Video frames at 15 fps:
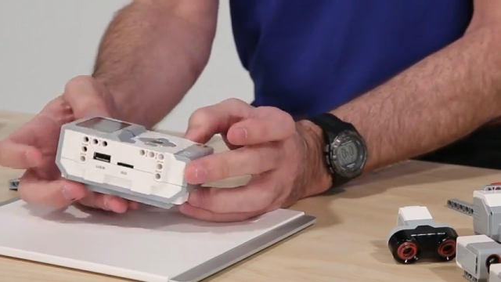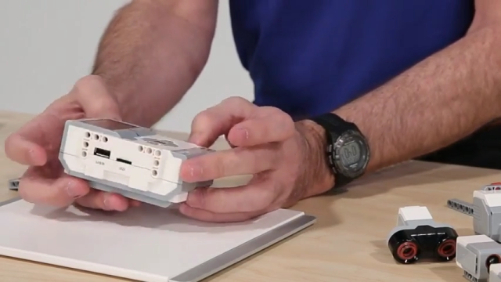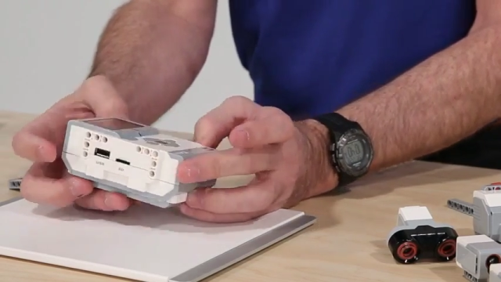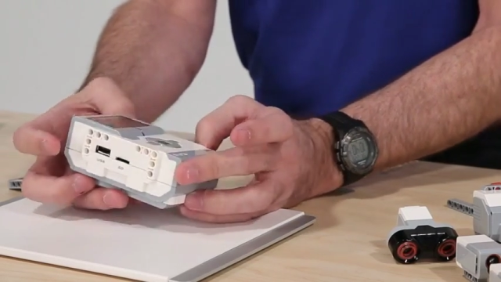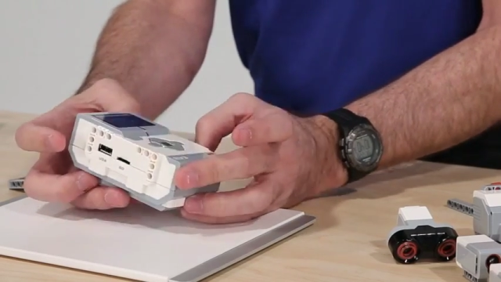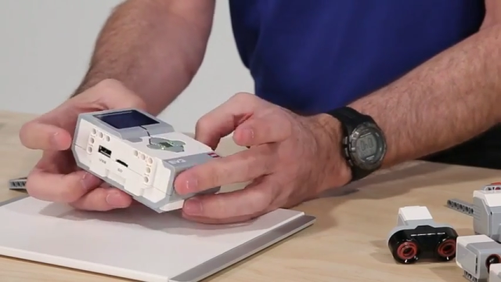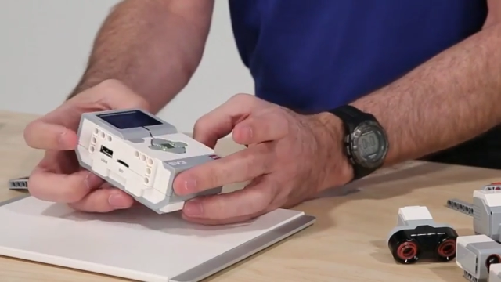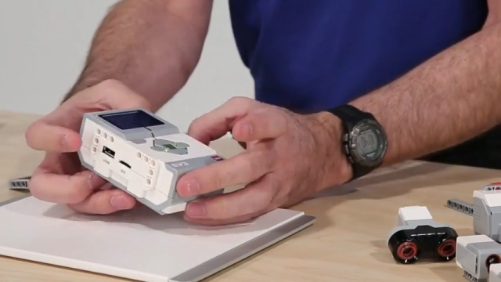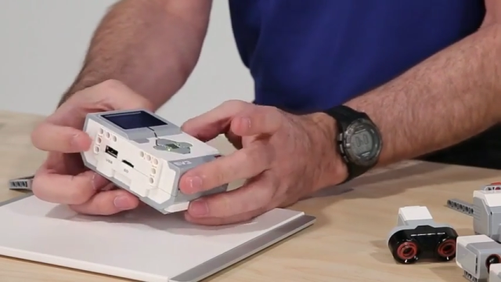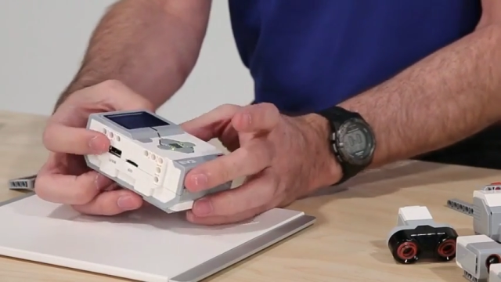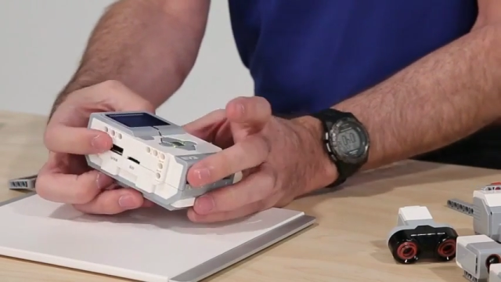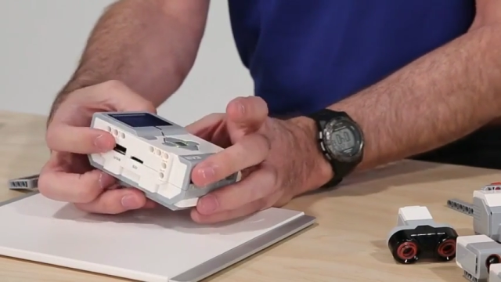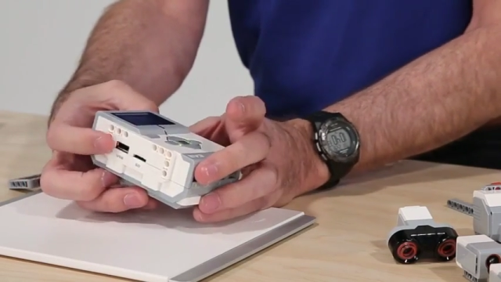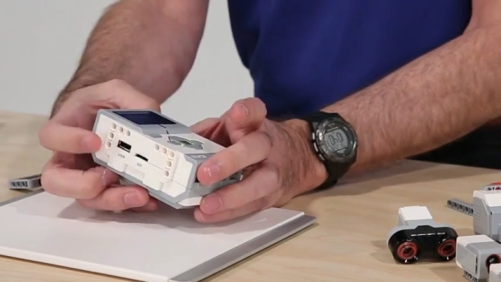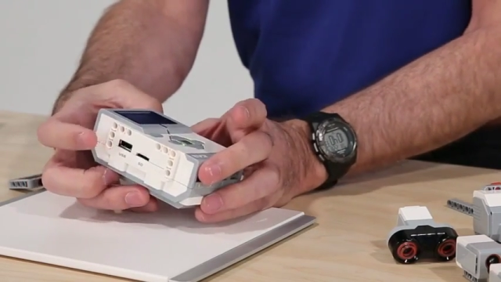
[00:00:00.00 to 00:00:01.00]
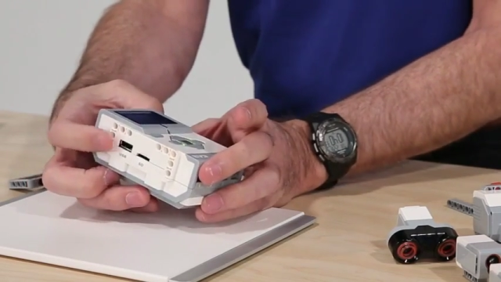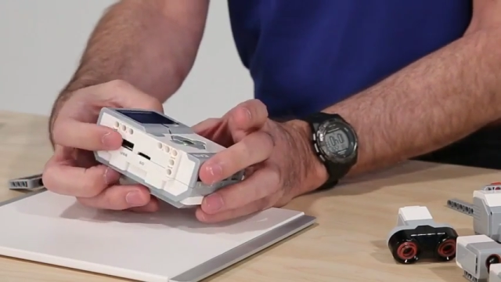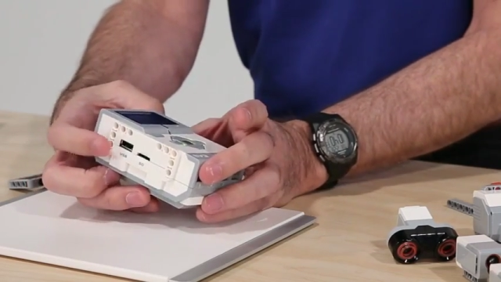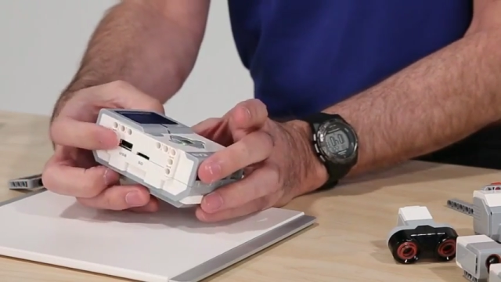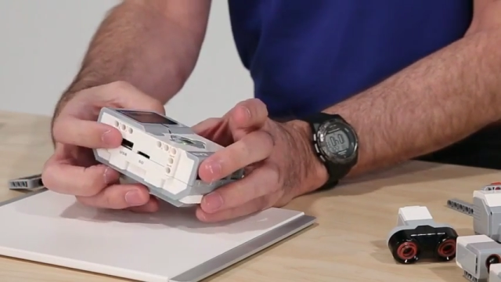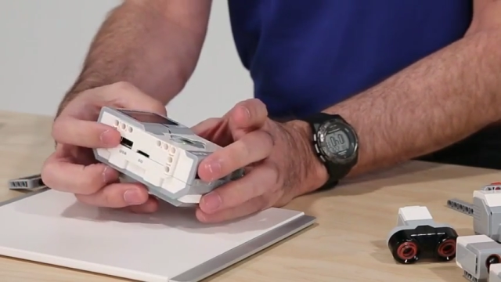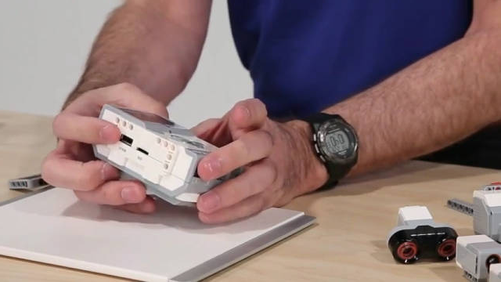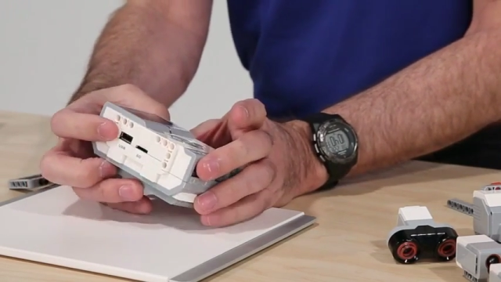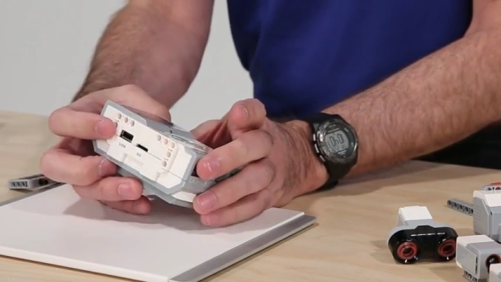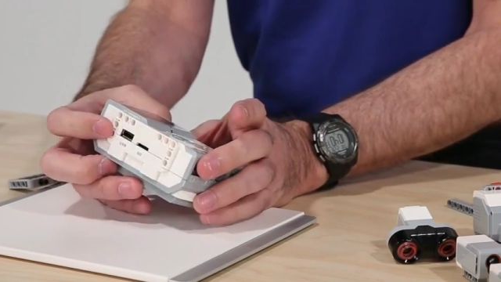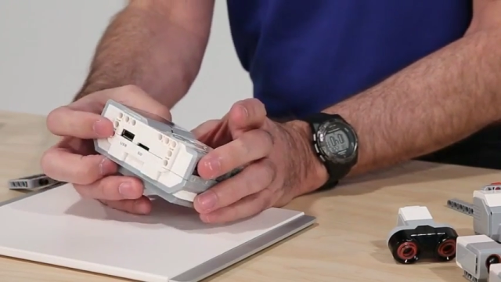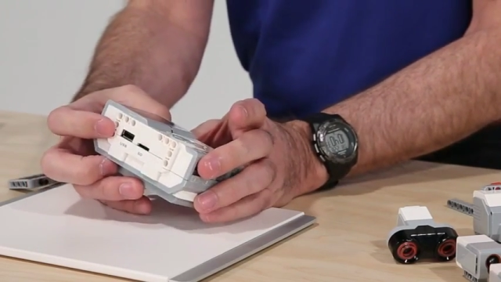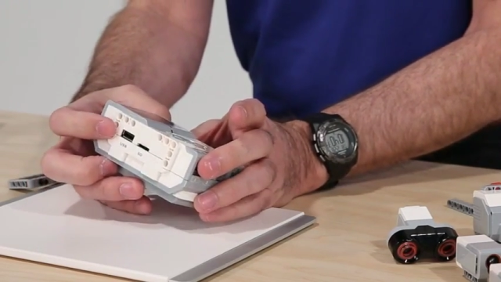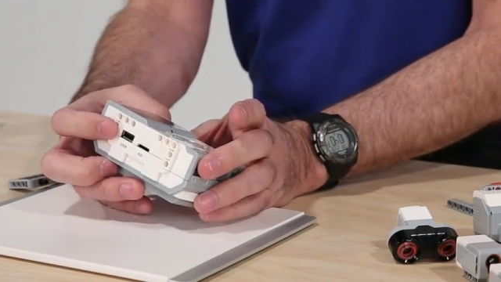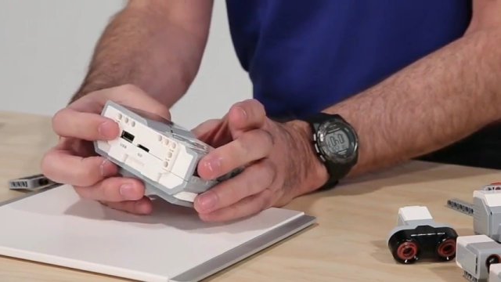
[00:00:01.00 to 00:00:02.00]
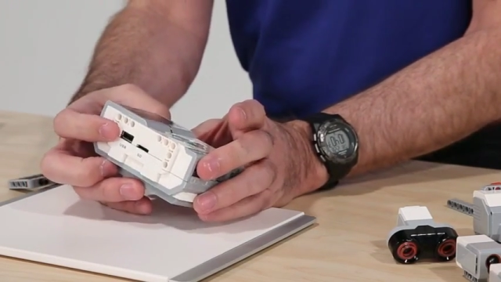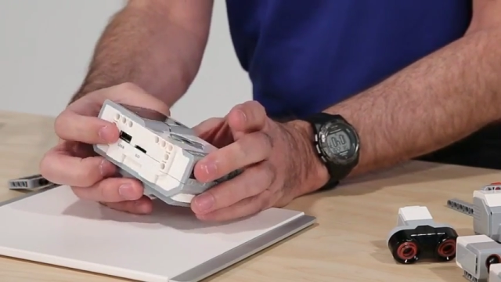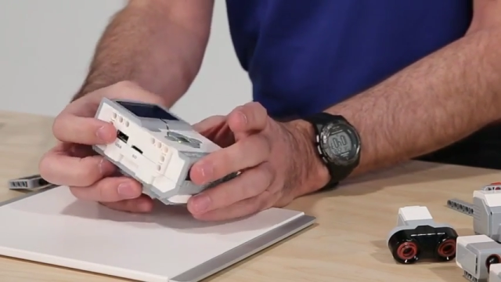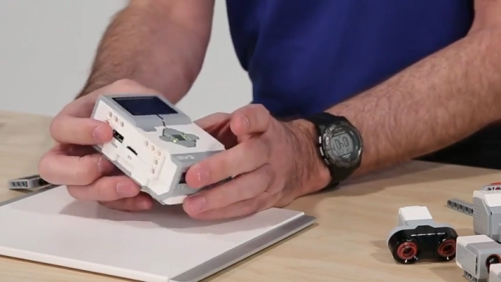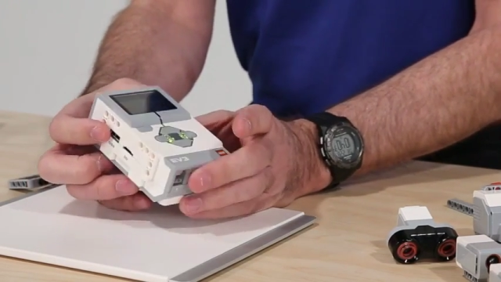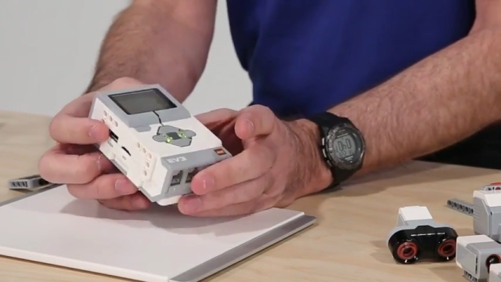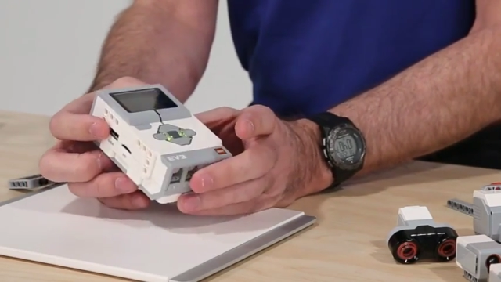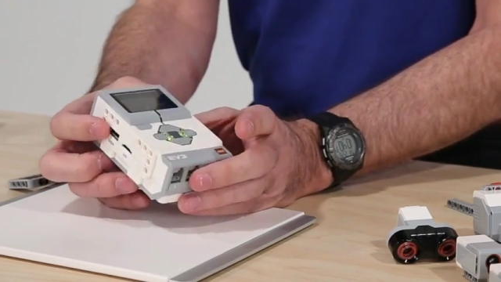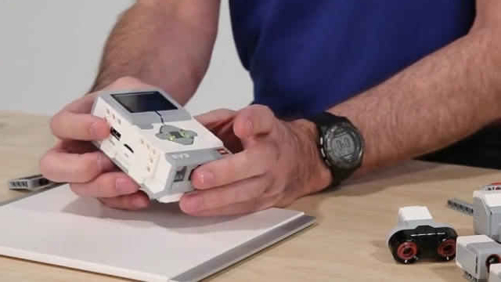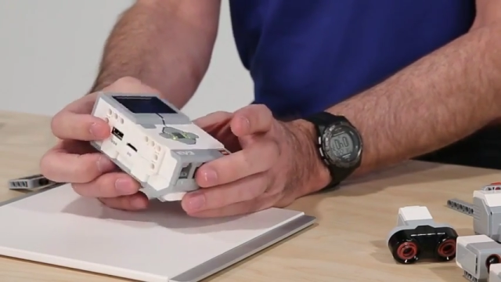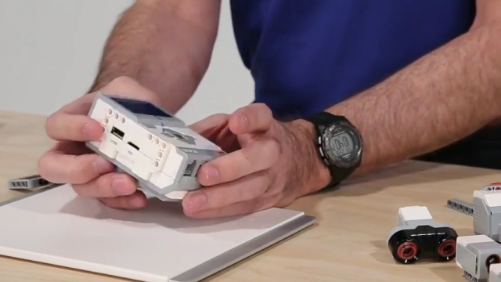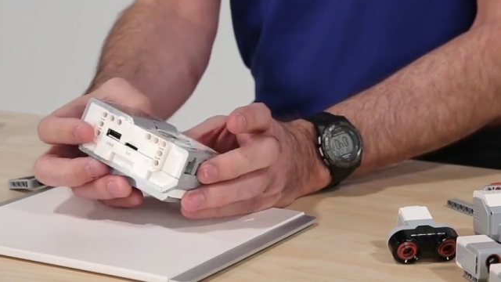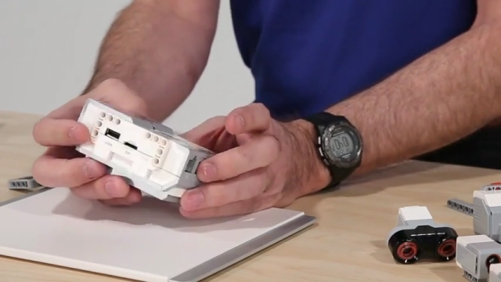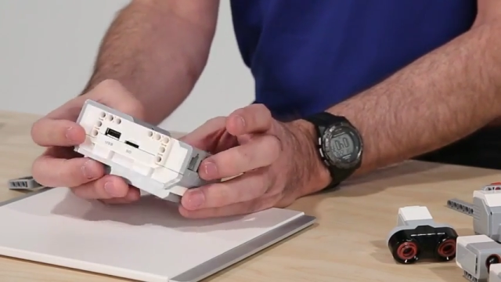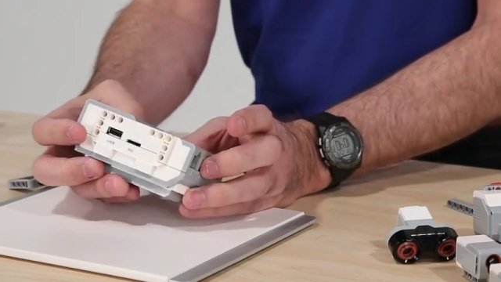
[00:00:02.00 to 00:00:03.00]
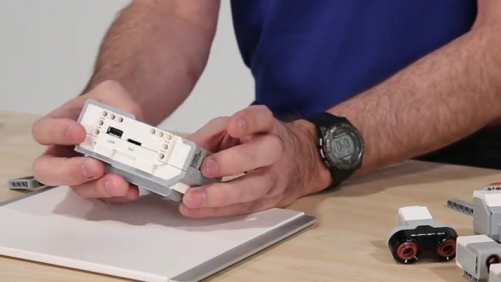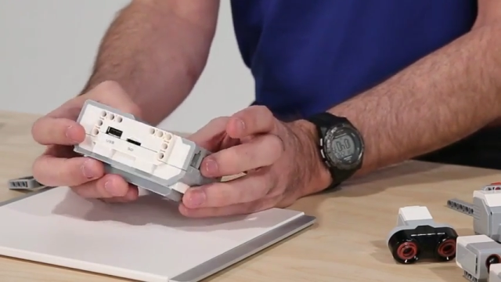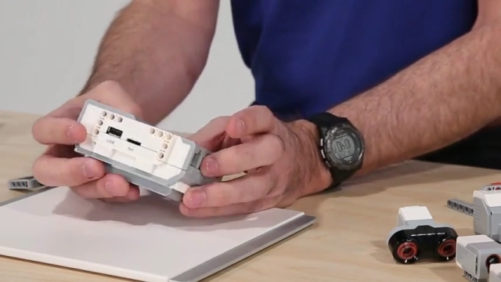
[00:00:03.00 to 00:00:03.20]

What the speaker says: No face is visible, so there are no lips to read.